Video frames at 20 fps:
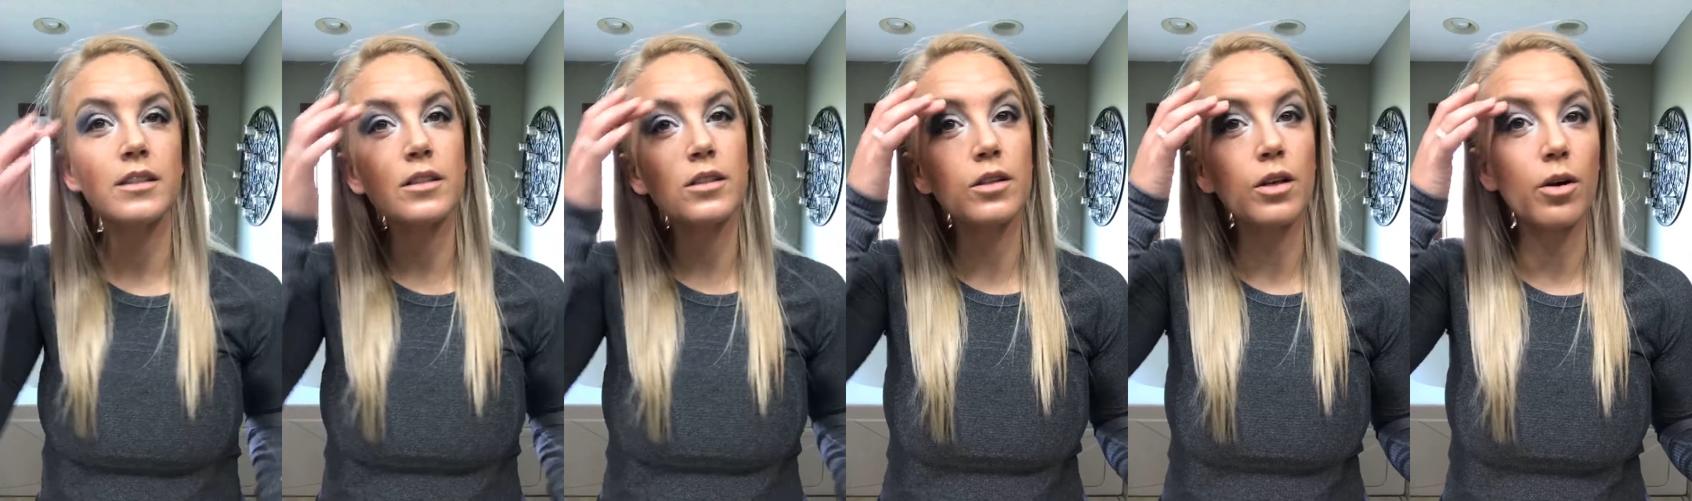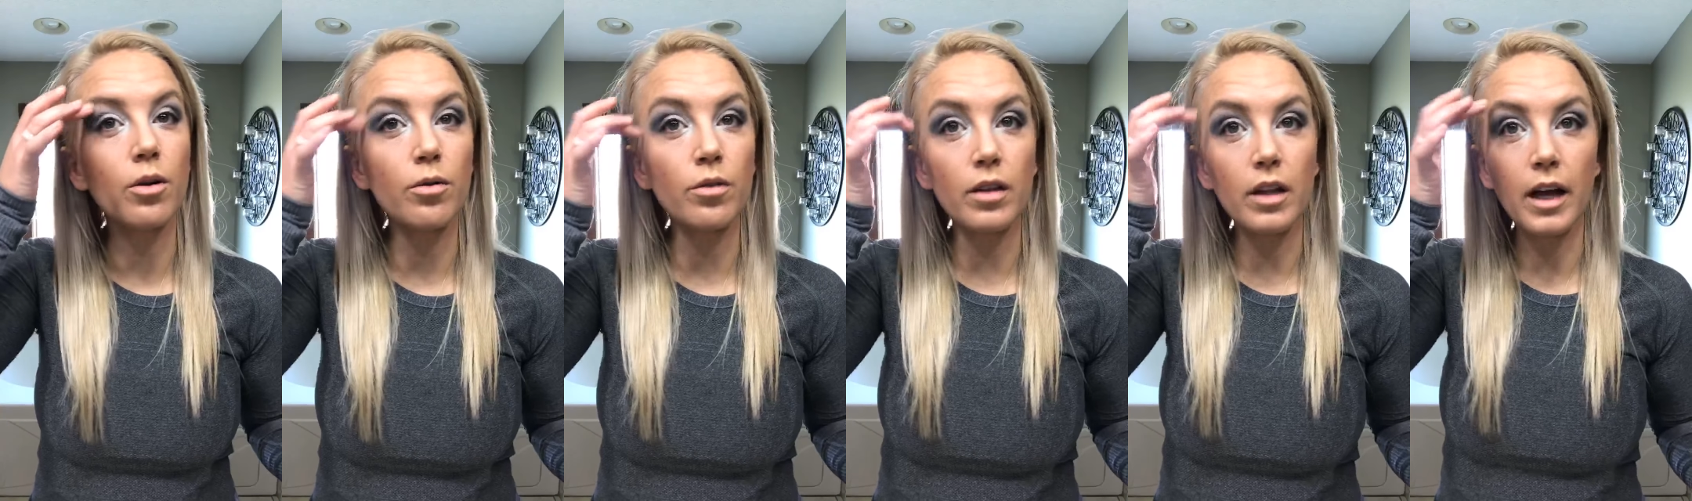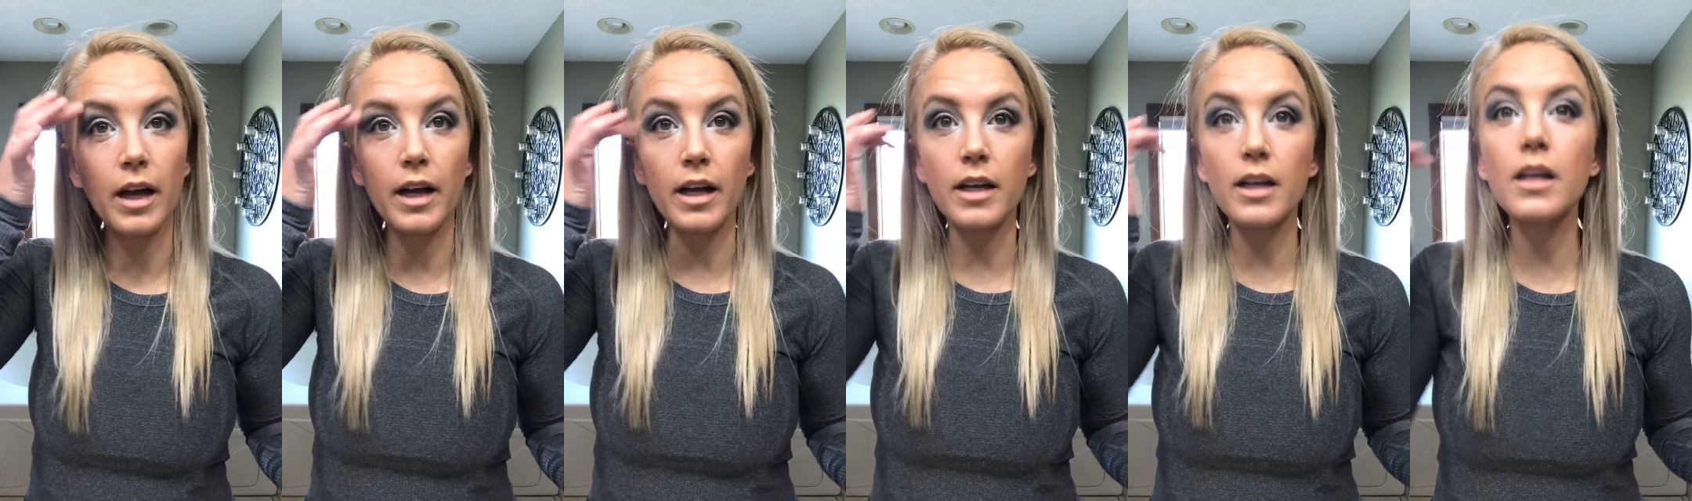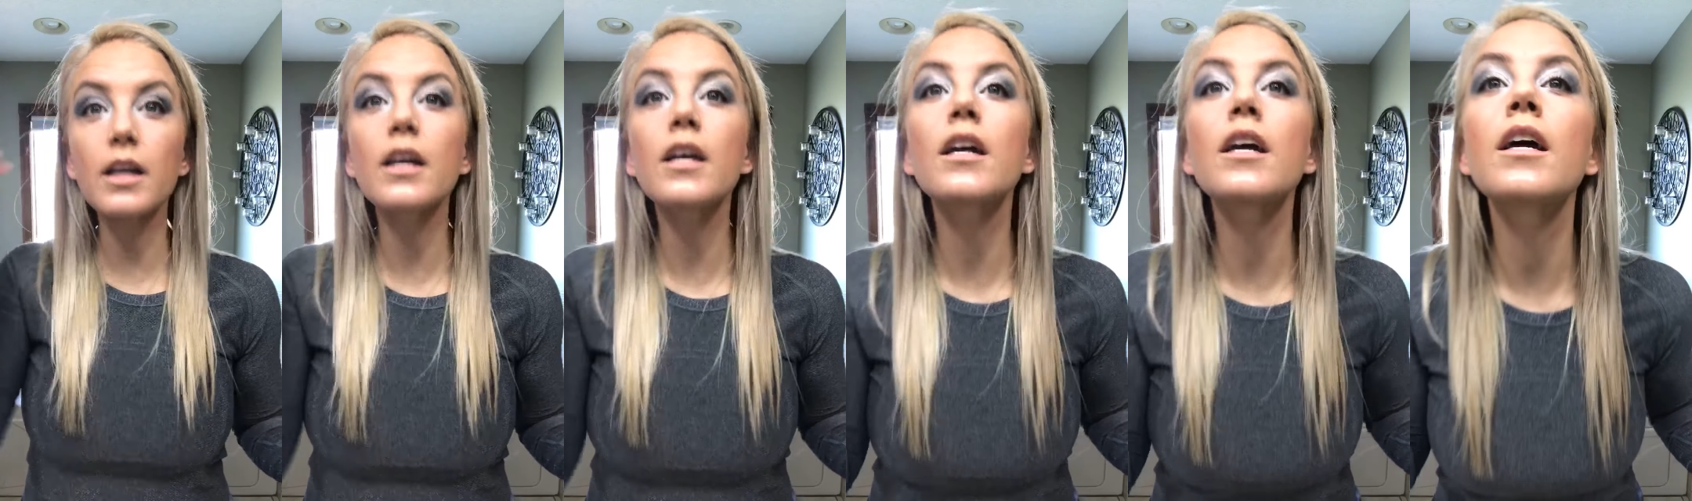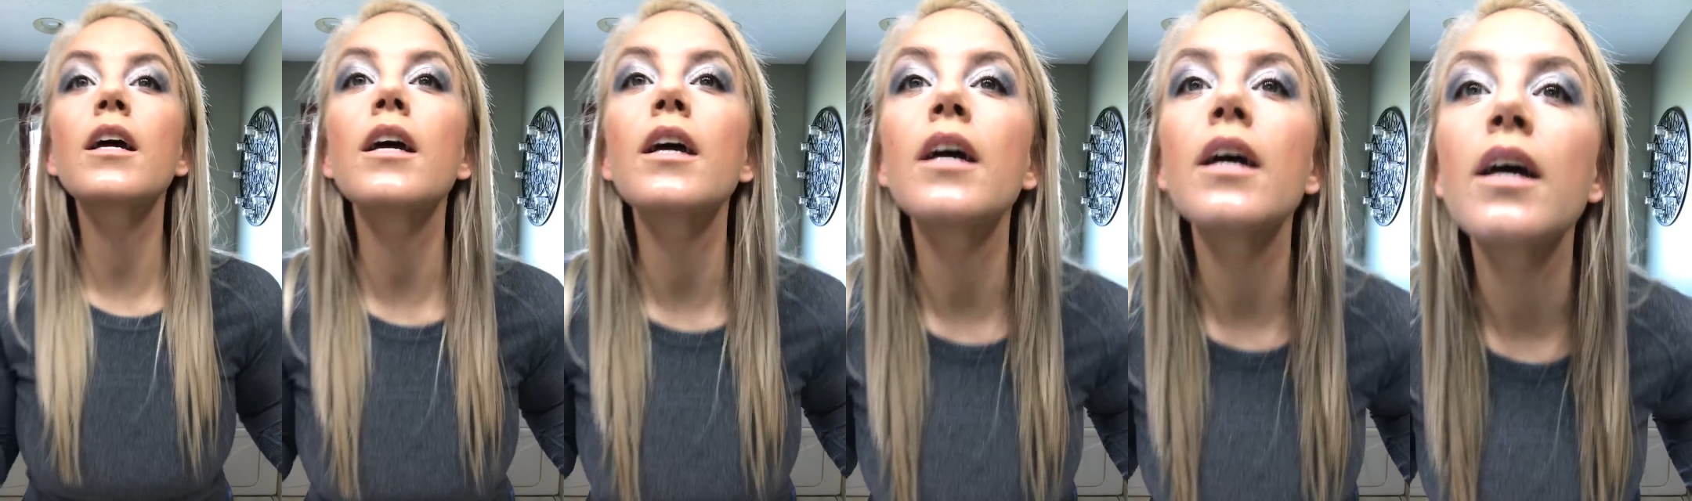don't like
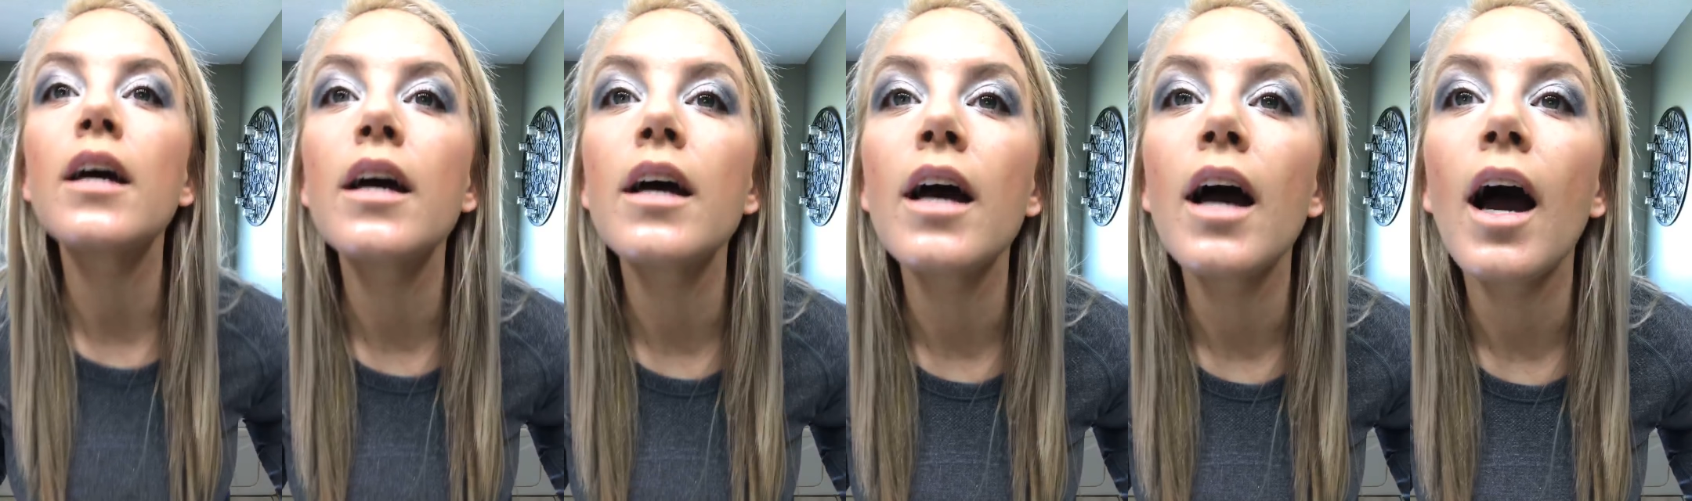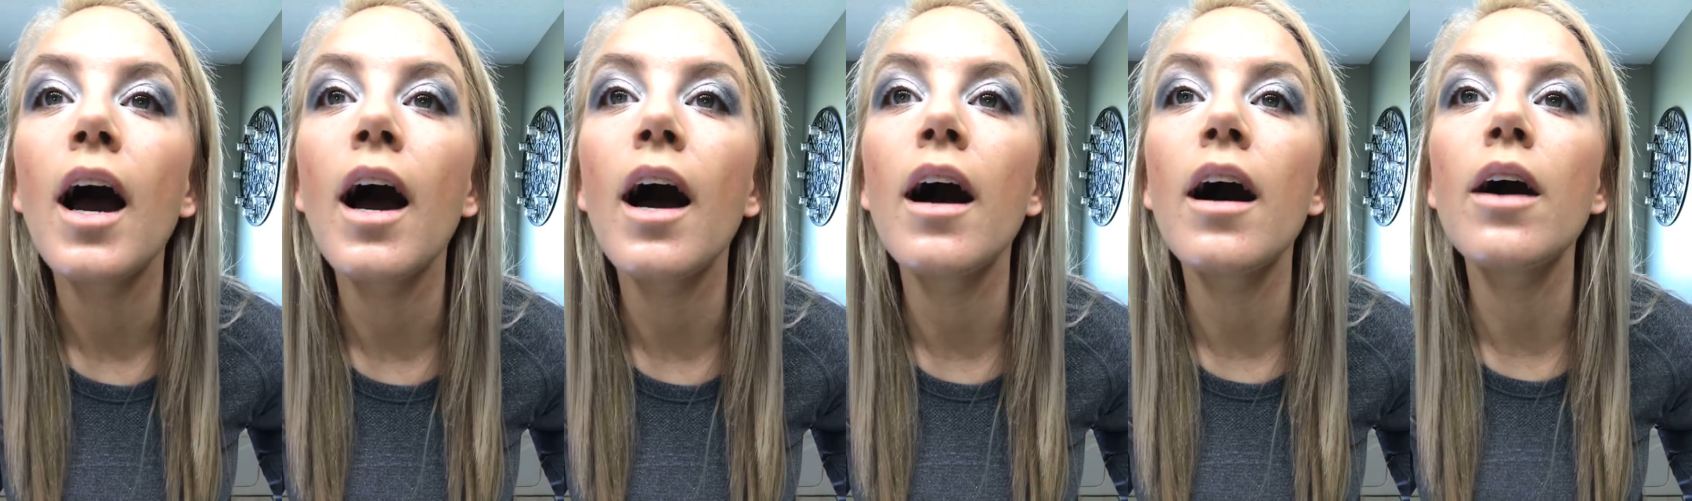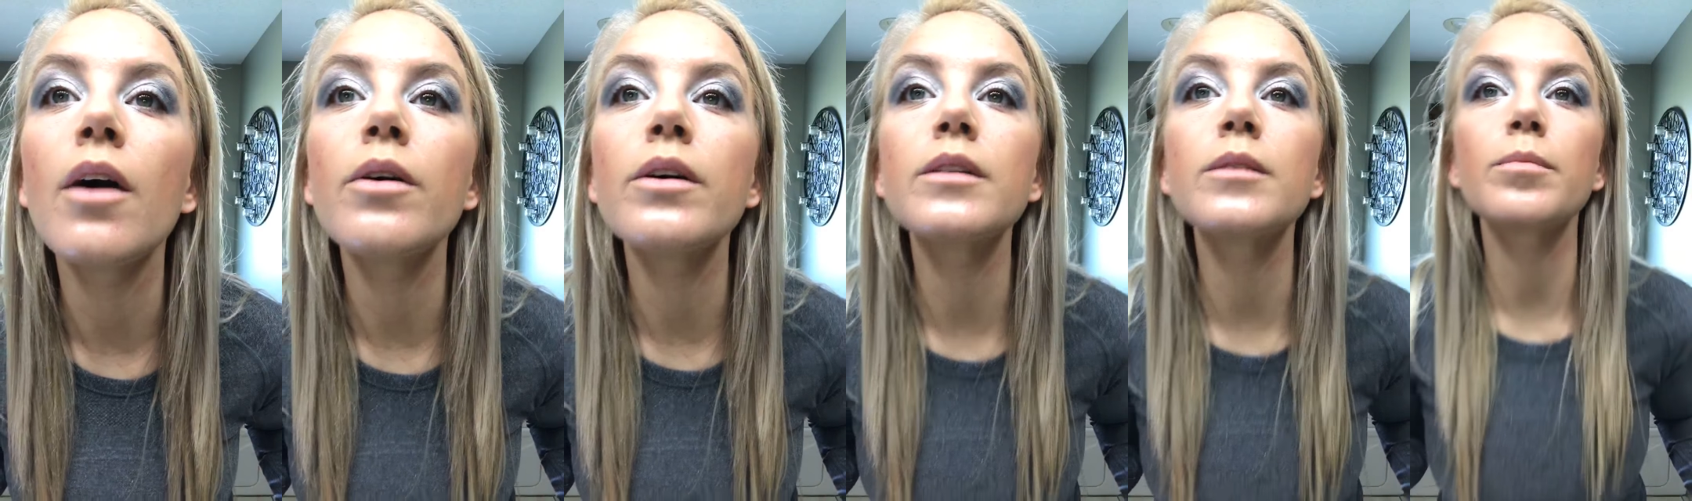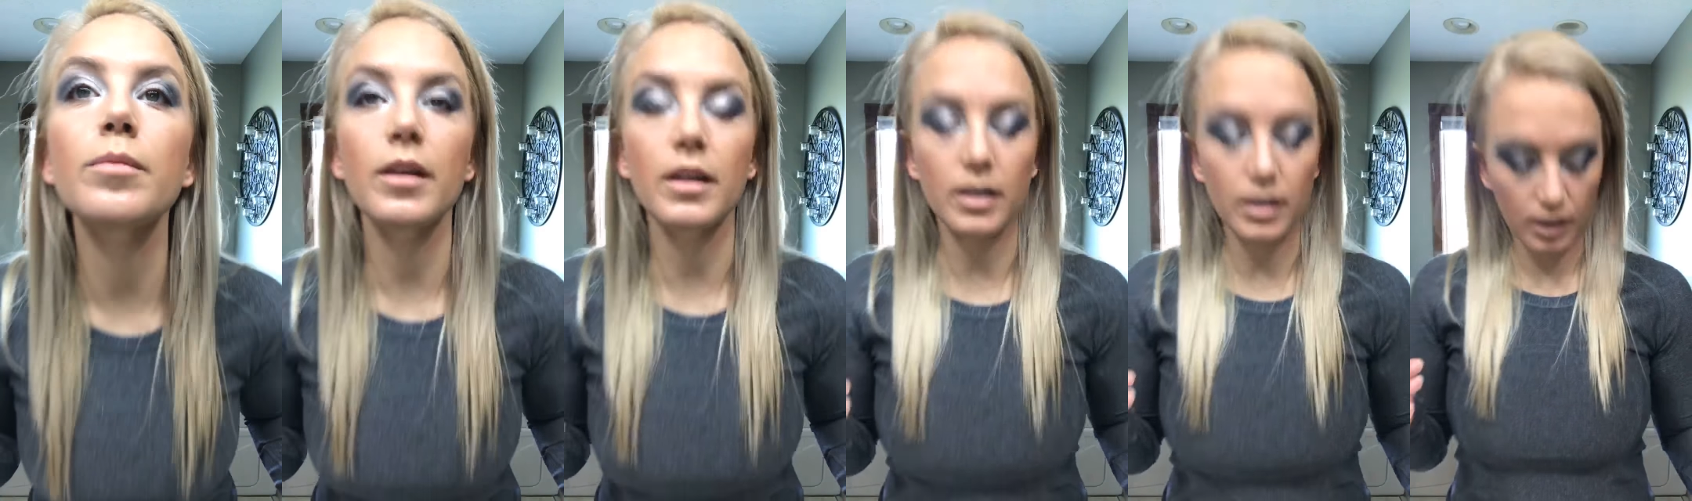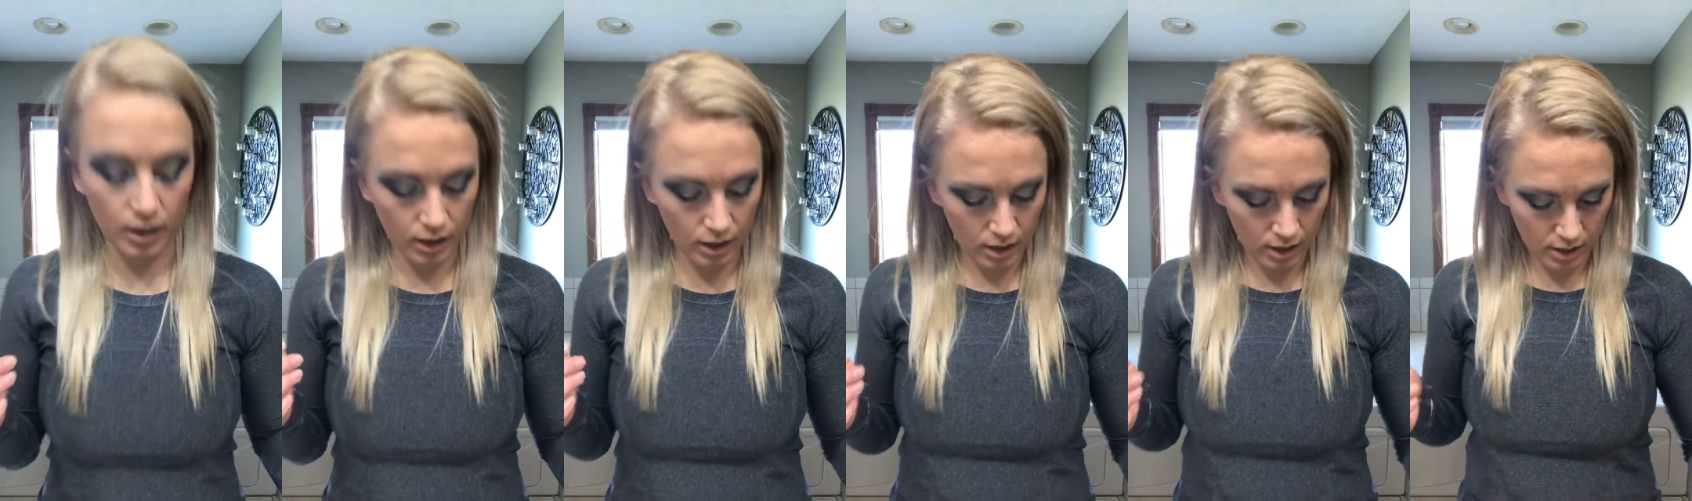how it's
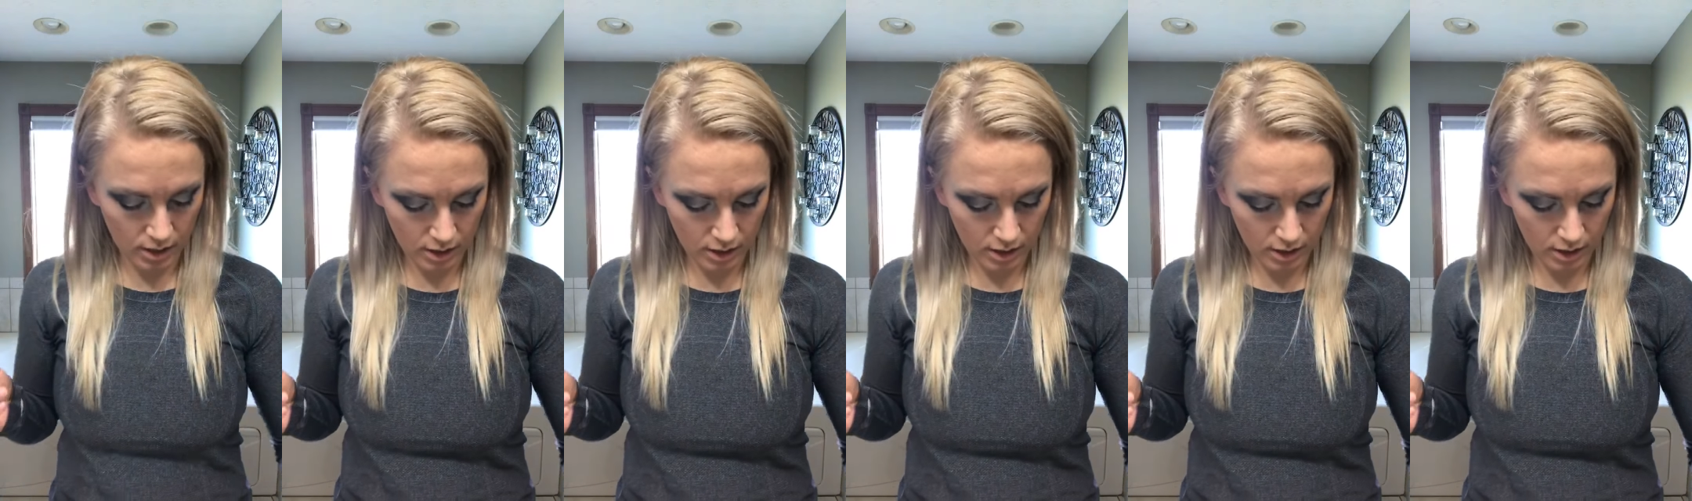blended.